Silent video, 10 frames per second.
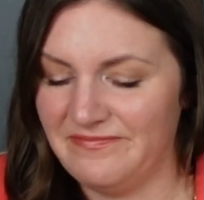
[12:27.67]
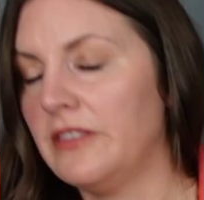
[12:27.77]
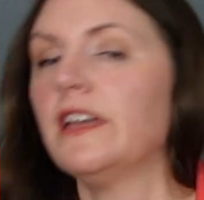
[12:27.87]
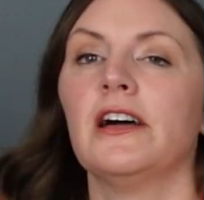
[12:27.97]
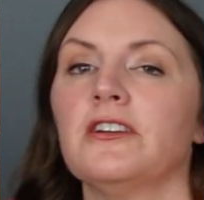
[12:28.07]

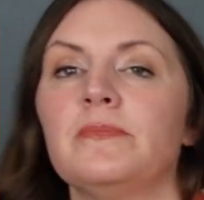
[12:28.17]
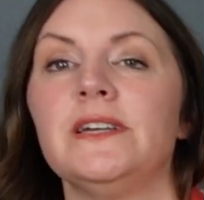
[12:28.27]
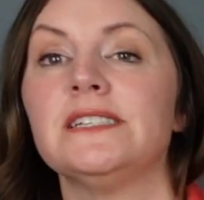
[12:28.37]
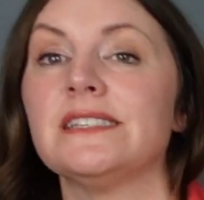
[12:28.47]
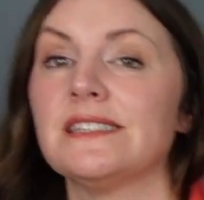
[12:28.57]
The other
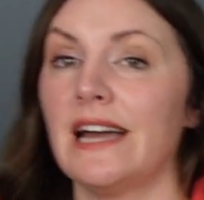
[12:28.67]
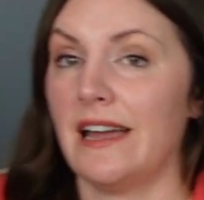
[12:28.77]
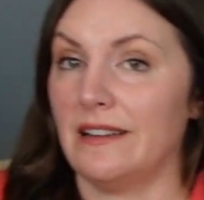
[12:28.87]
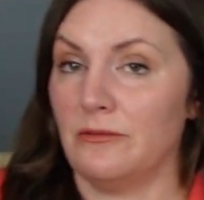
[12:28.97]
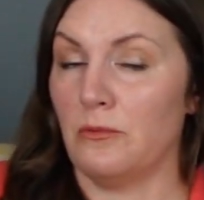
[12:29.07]
pieces
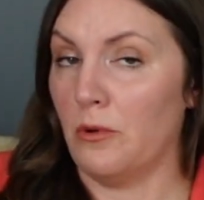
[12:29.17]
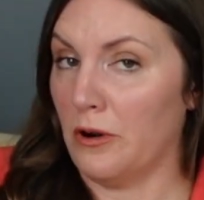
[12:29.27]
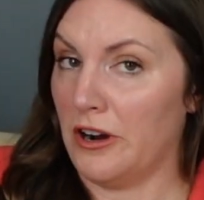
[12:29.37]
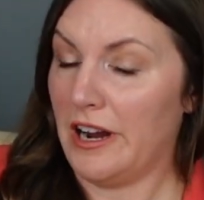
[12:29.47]
I wore